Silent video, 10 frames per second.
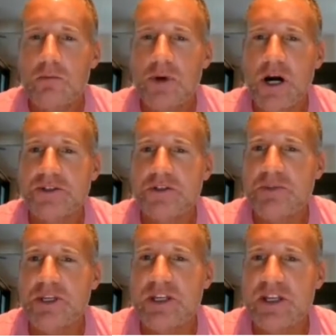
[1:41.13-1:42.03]

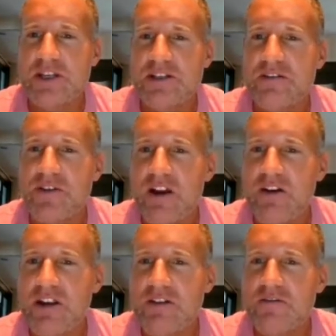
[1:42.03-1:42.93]
Bartleby is a
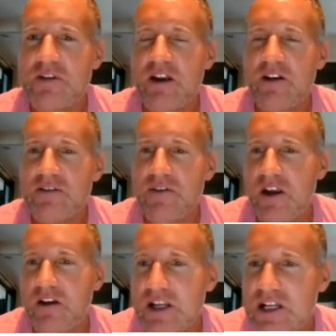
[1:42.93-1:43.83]
very, very,
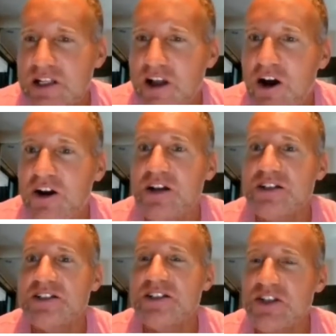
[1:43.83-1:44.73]
very long
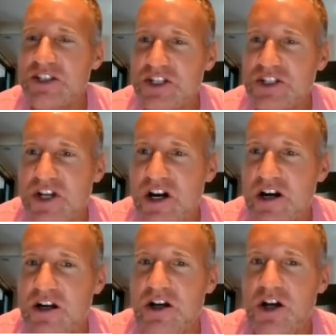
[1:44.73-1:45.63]
sausage
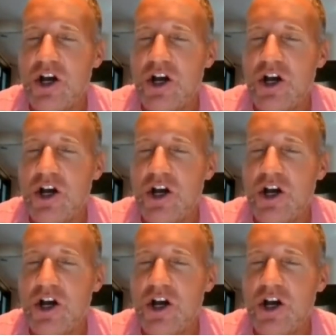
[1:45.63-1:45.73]
dog